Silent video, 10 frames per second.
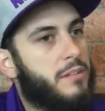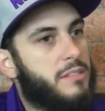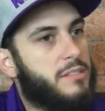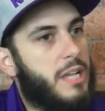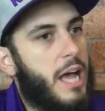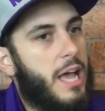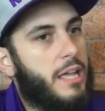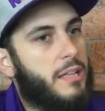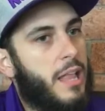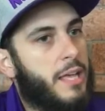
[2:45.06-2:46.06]
this guy.
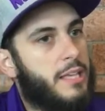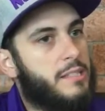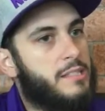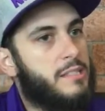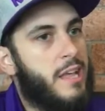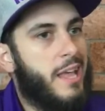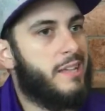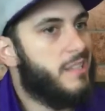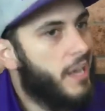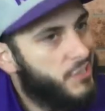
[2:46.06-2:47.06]
Like it's
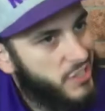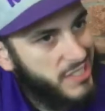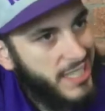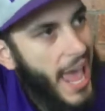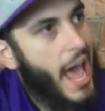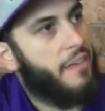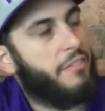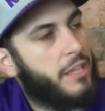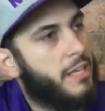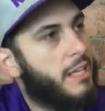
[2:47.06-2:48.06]
not just an
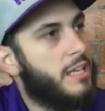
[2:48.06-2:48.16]
athlete.